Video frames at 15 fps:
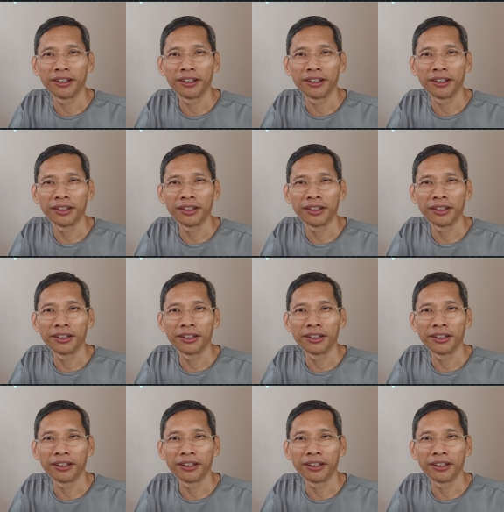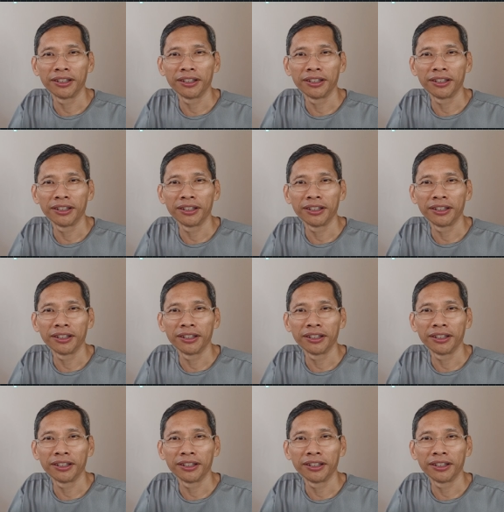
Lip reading: No one is speaking in this clip.